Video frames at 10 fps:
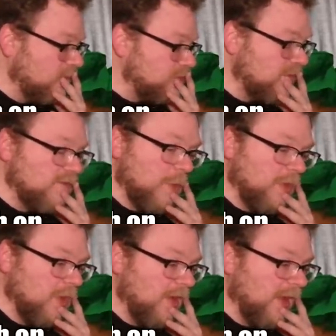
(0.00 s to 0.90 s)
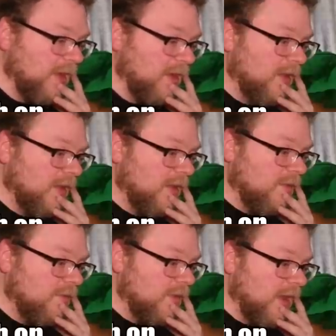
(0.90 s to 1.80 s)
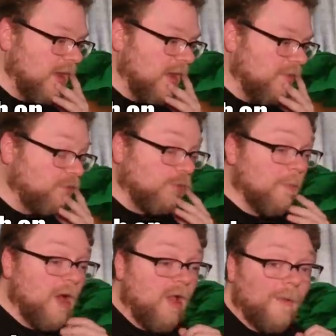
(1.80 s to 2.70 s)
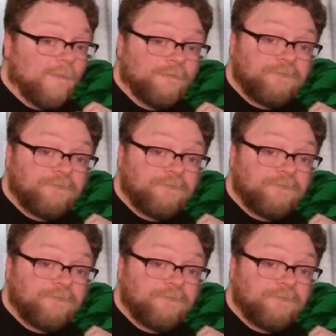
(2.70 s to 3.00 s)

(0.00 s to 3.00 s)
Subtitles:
She's so annoying. Screwball.